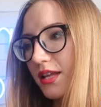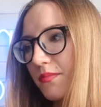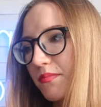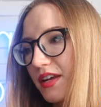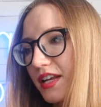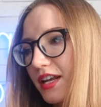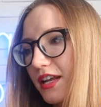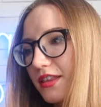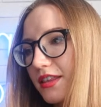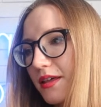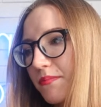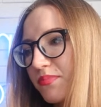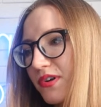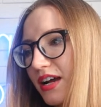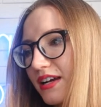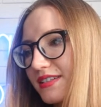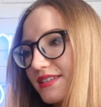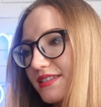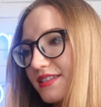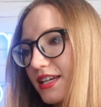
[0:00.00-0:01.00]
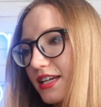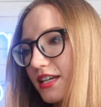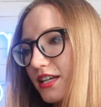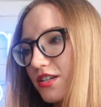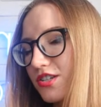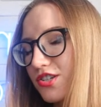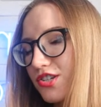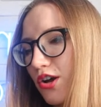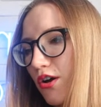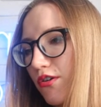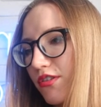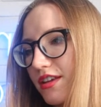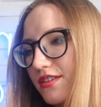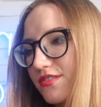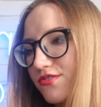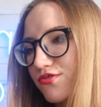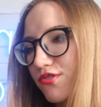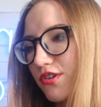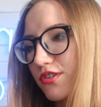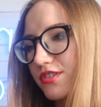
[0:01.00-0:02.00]
a minute the price didn't show the
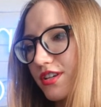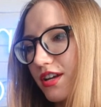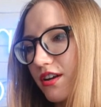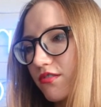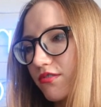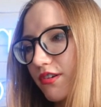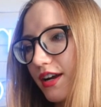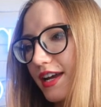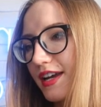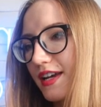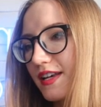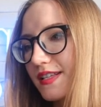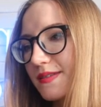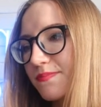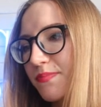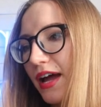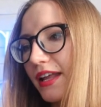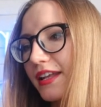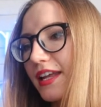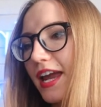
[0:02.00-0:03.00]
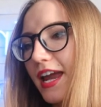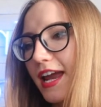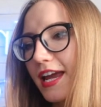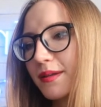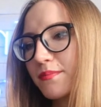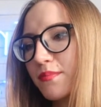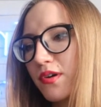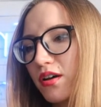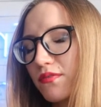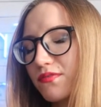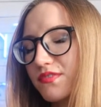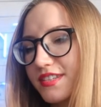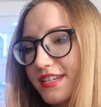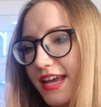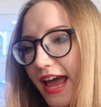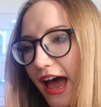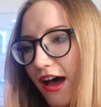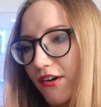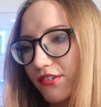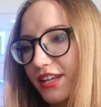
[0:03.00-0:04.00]
strong decrease, but it moved
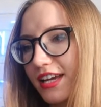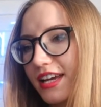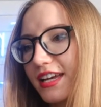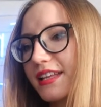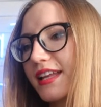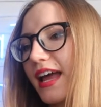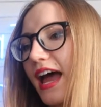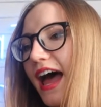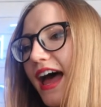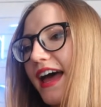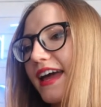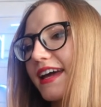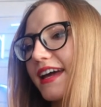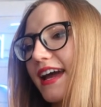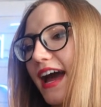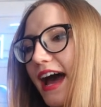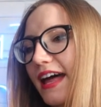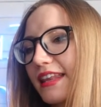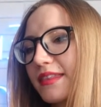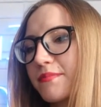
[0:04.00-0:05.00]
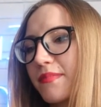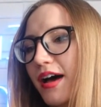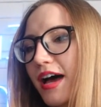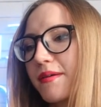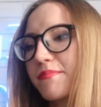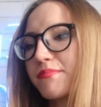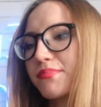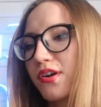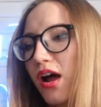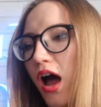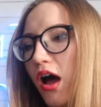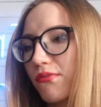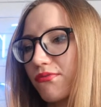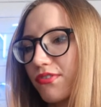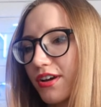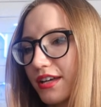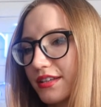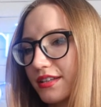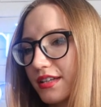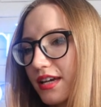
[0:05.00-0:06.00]
down and I got my
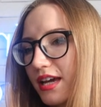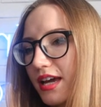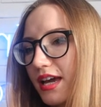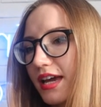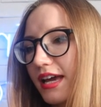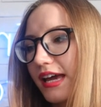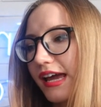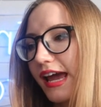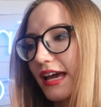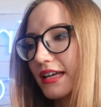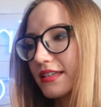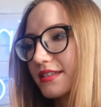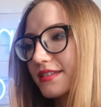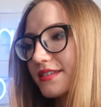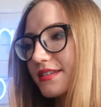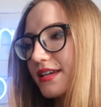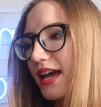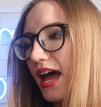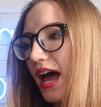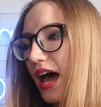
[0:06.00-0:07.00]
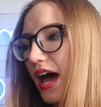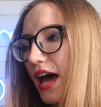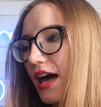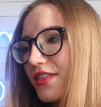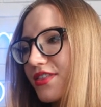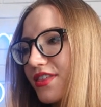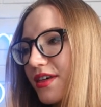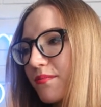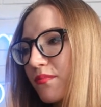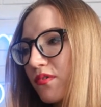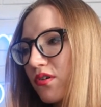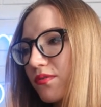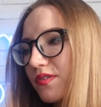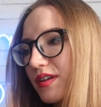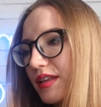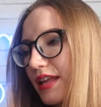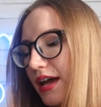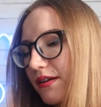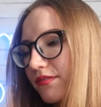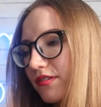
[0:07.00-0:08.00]
profit. And the
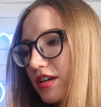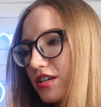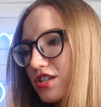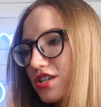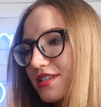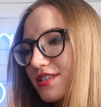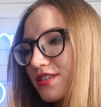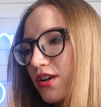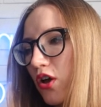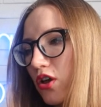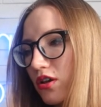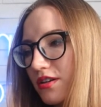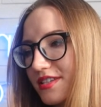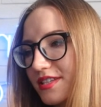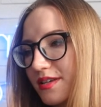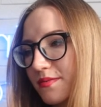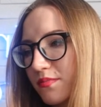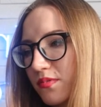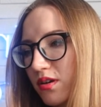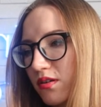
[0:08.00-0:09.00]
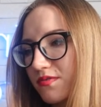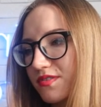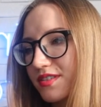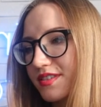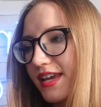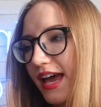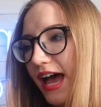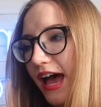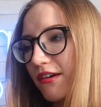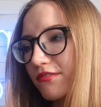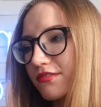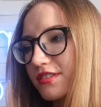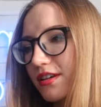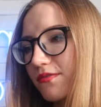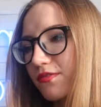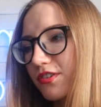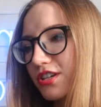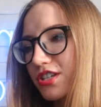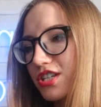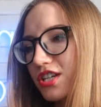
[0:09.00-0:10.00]
moving averages also moved down,
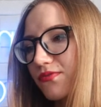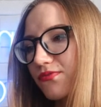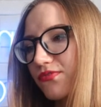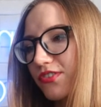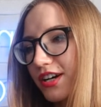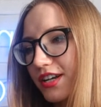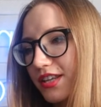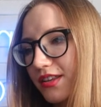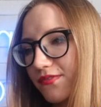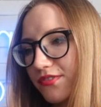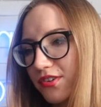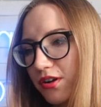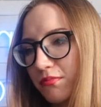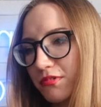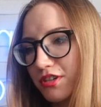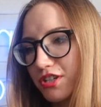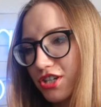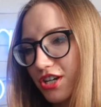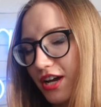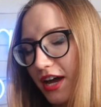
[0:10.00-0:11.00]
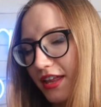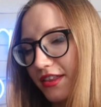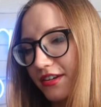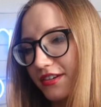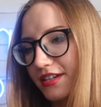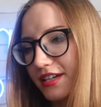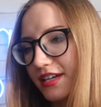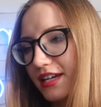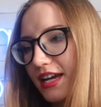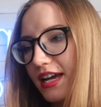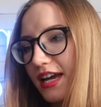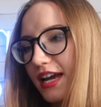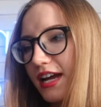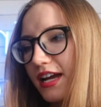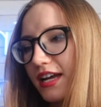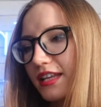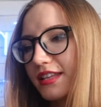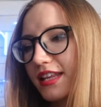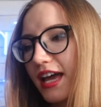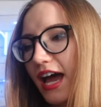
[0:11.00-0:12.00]
diverging further from each other.
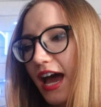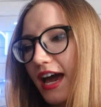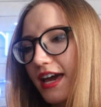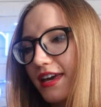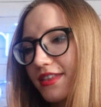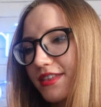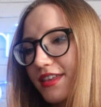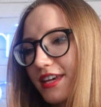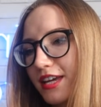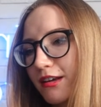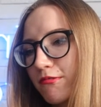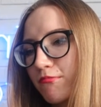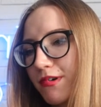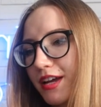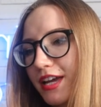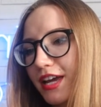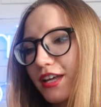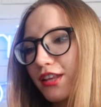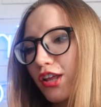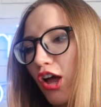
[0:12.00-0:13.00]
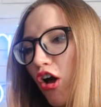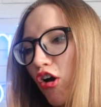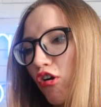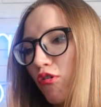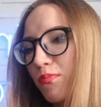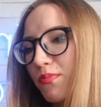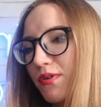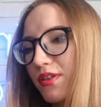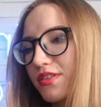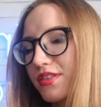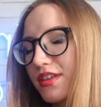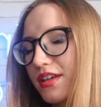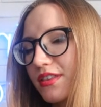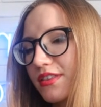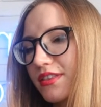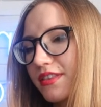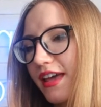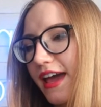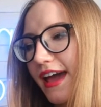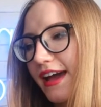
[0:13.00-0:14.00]
And I think we can open the
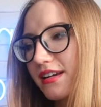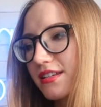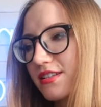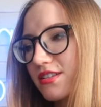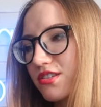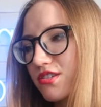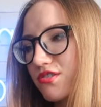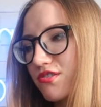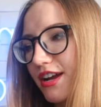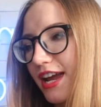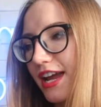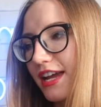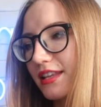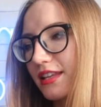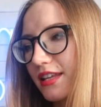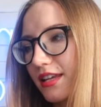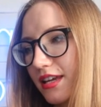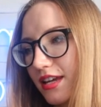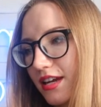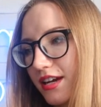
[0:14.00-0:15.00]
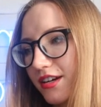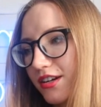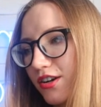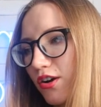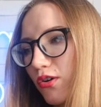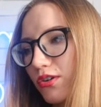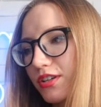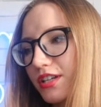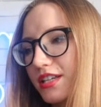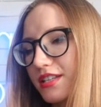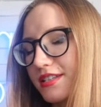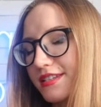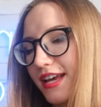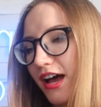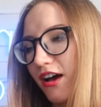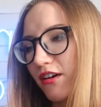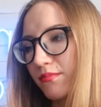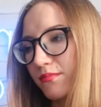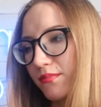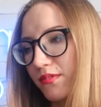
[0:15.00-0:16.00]
next trade here on a
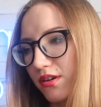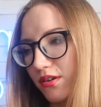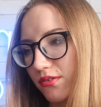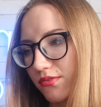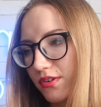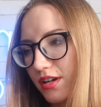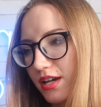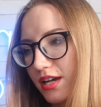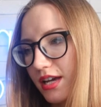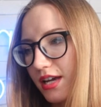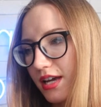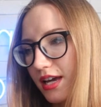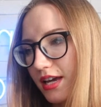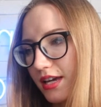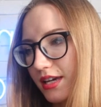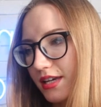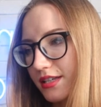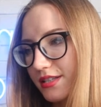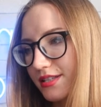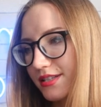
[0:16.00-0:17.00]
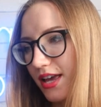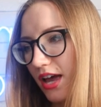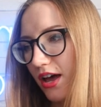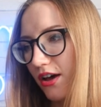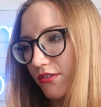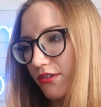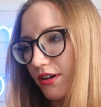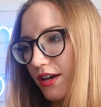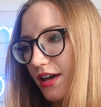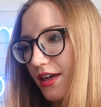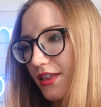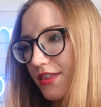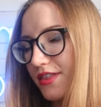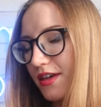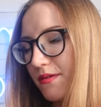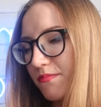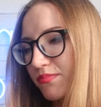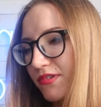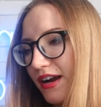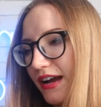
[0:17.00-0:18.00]
down move. So
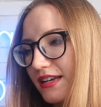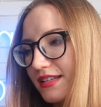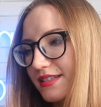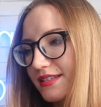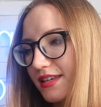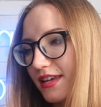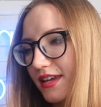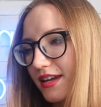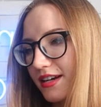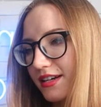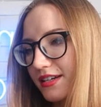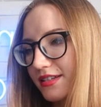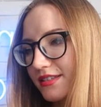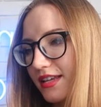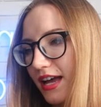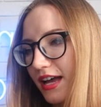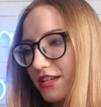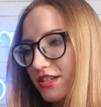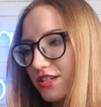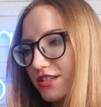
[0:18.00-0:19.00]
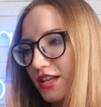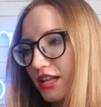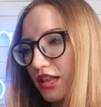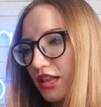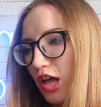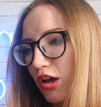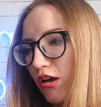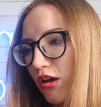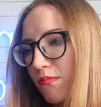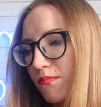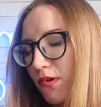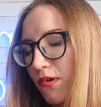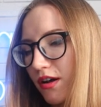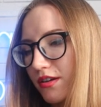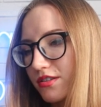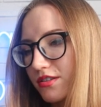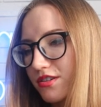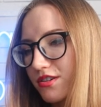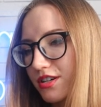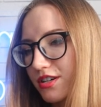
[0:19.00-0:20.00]
the price here touched the lower
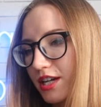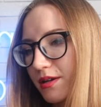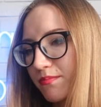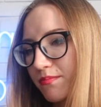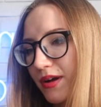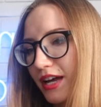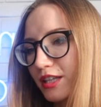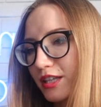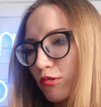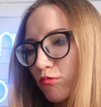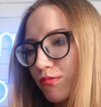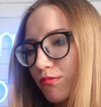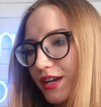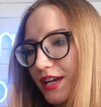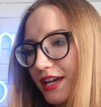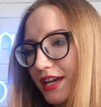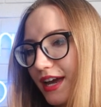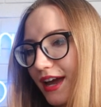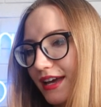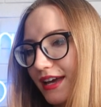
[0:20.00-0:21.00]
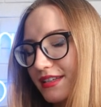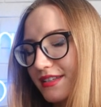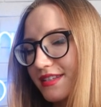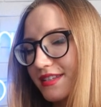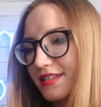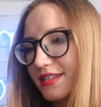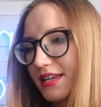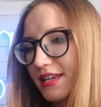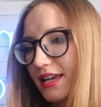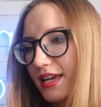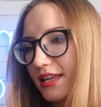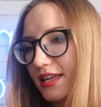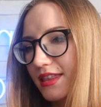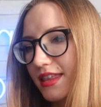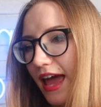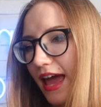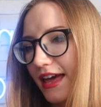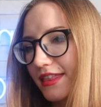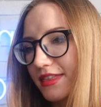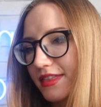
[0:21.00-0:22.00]
boundary, but we can see
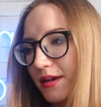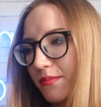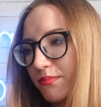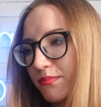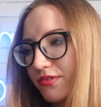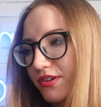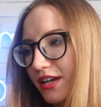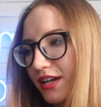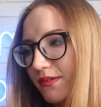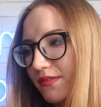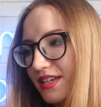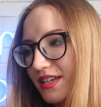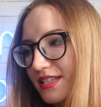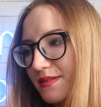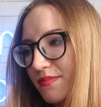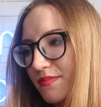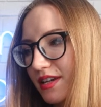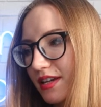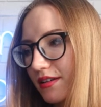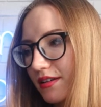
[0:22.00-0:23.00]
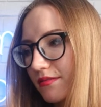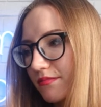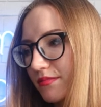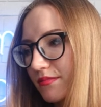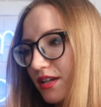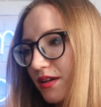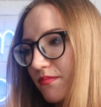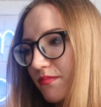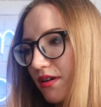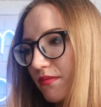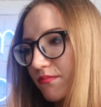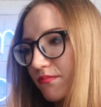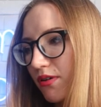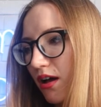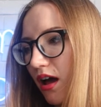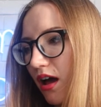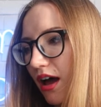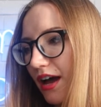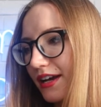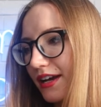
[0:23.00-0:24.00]
that the previous minimum
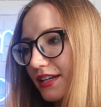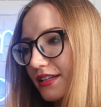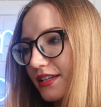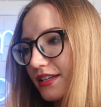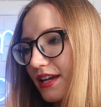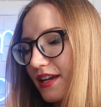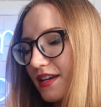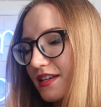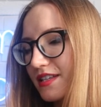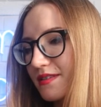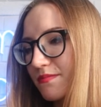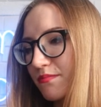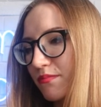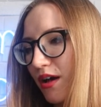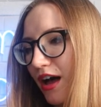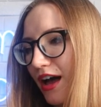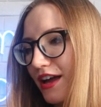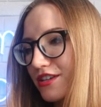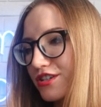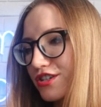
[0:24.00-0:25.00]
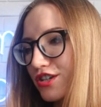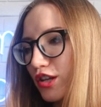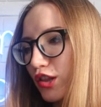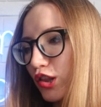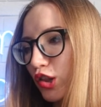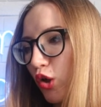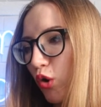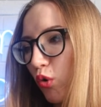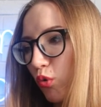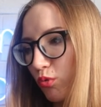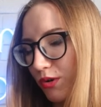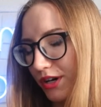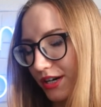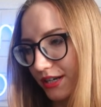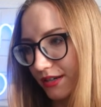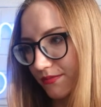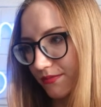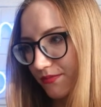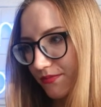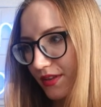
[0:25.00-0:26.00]
point is much
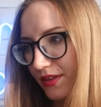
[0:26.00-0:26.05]
lower.